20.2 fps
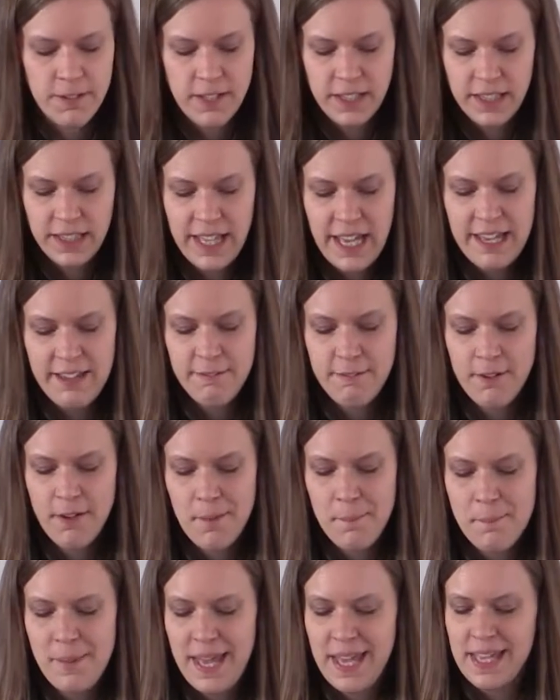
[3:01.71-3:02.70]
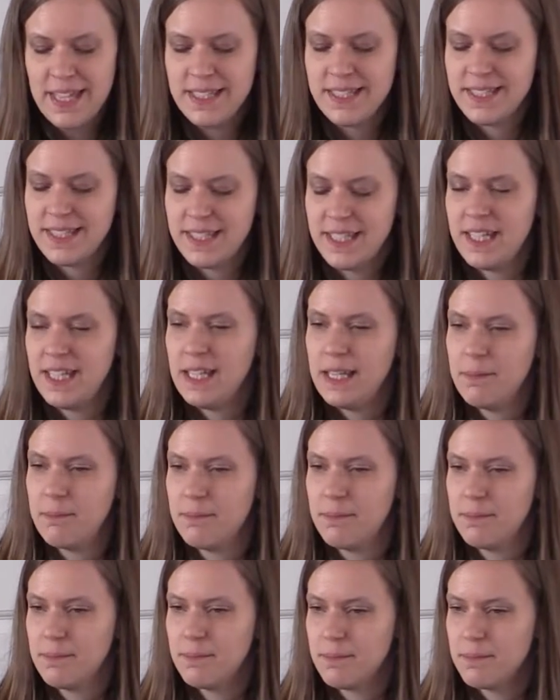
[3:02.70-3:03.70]
life may
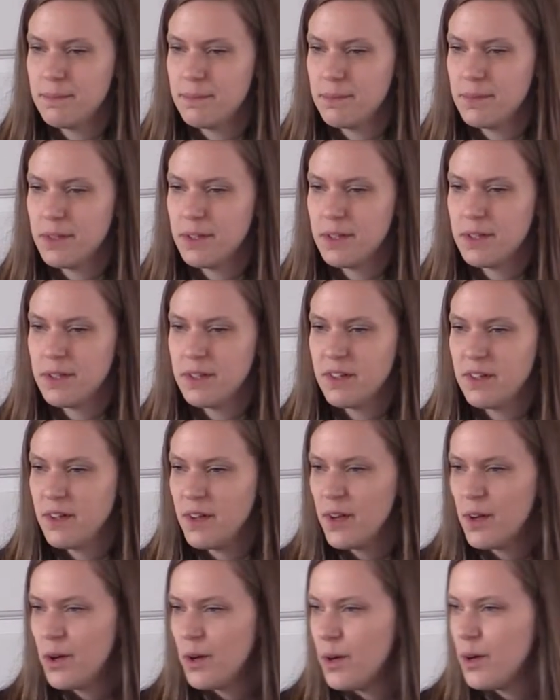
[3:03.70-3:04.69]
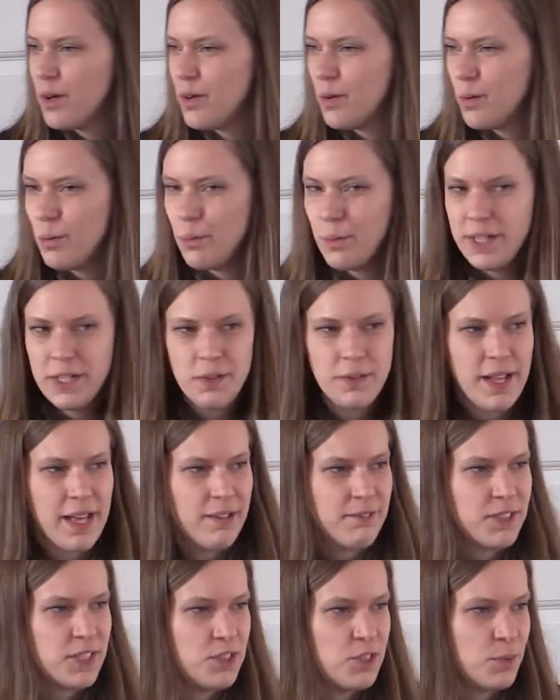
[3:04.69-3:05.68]
seem, we don't
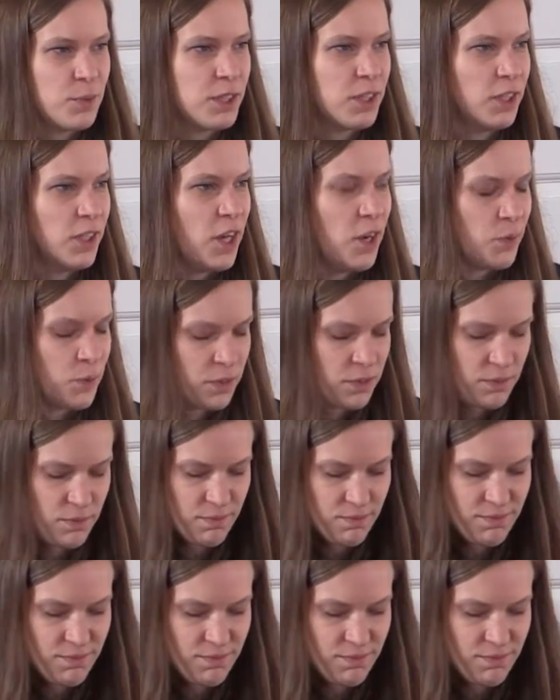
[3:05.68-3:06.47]
have to do it alone.